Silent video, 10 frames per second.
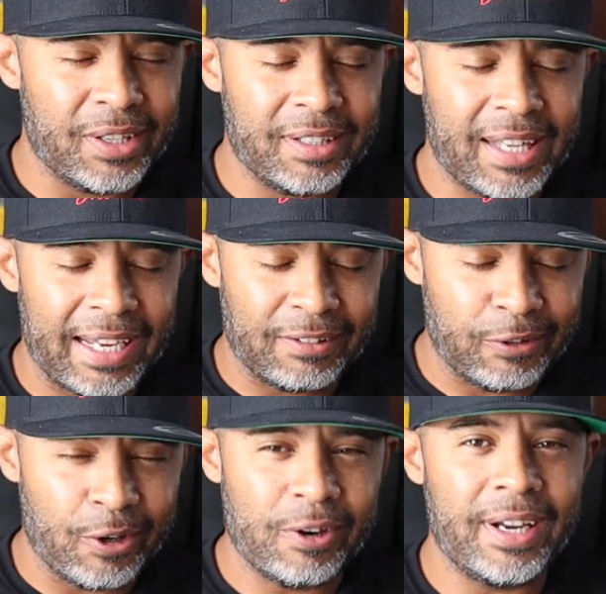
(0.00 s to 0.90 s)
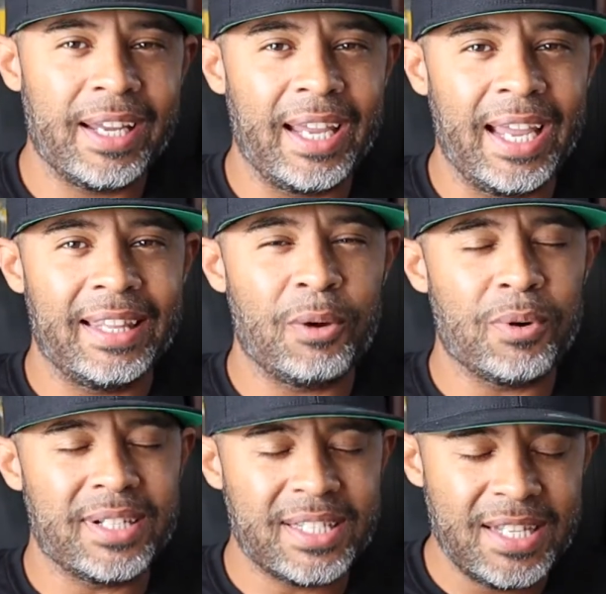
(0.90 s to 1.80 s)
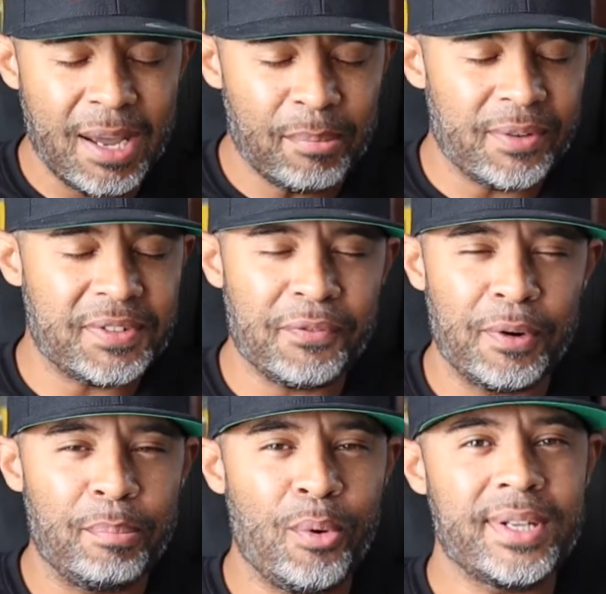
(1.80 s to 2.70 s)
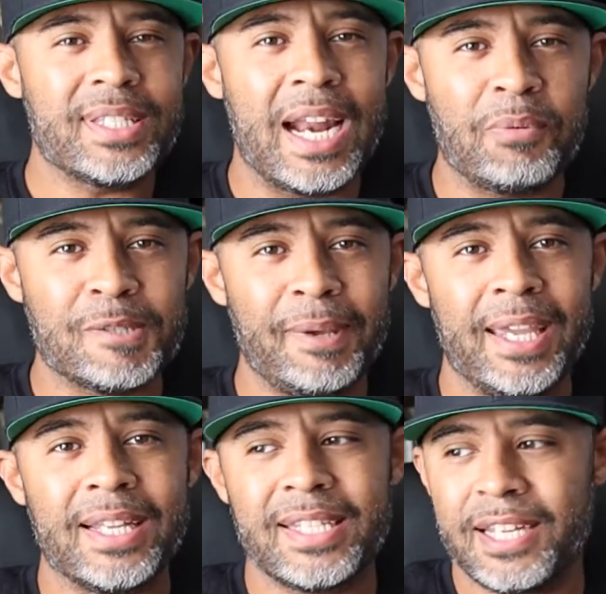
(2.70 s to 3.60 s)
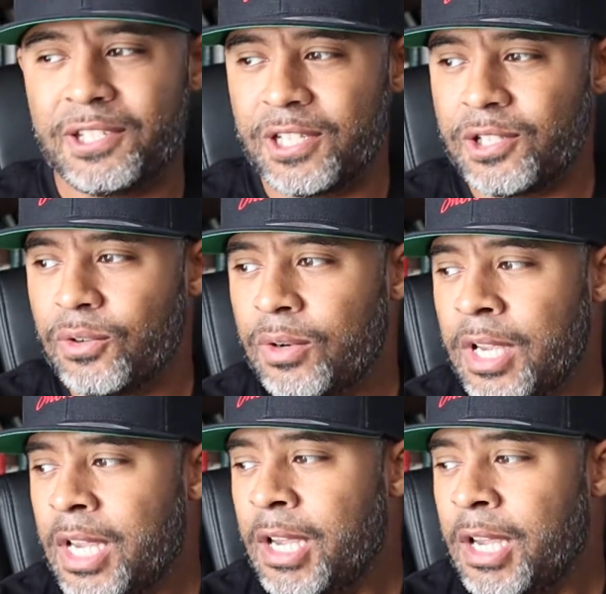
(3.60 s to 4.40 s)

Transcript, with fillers: like learning, and there were a number of different points that I was paying attention to.